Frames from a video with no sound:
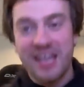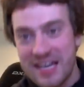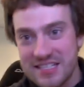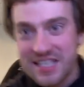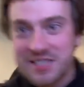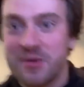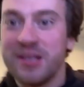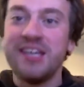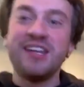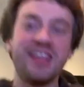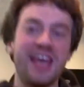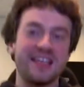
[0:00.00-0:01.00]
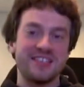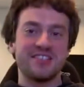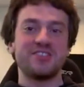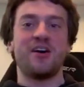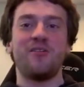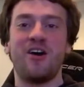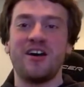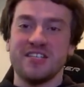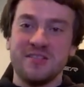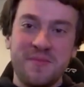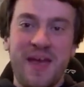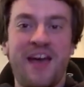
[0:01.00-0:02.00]
x. And that's why e to the x is so
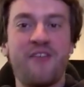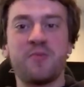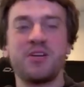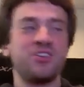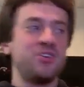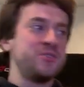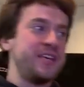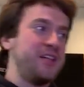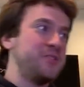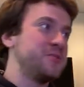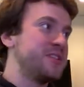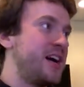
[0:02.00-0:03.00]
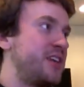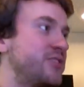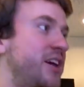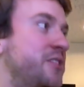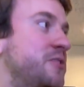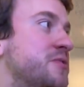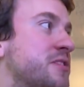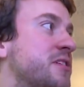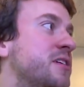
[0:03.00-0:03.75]
awesome. Everybody should use LUs and not ReLUs.